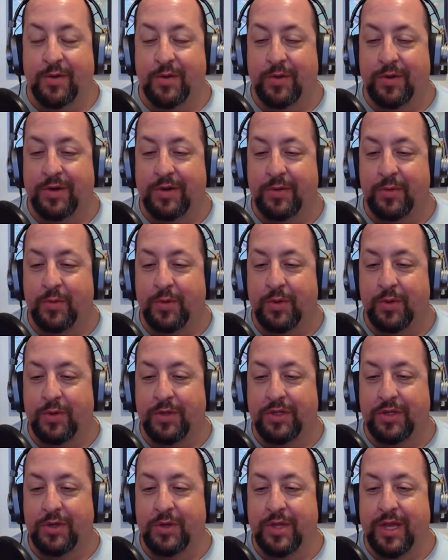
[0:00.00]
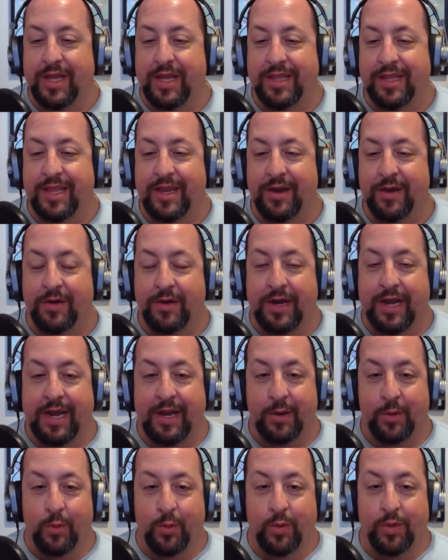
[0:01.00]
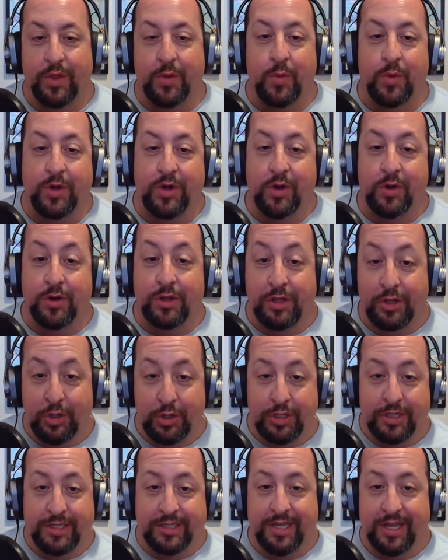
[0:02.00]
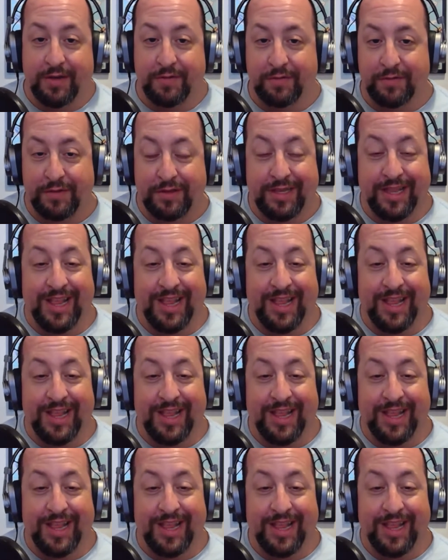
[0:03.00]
We'll do that there, and then we'll go to the good stuff.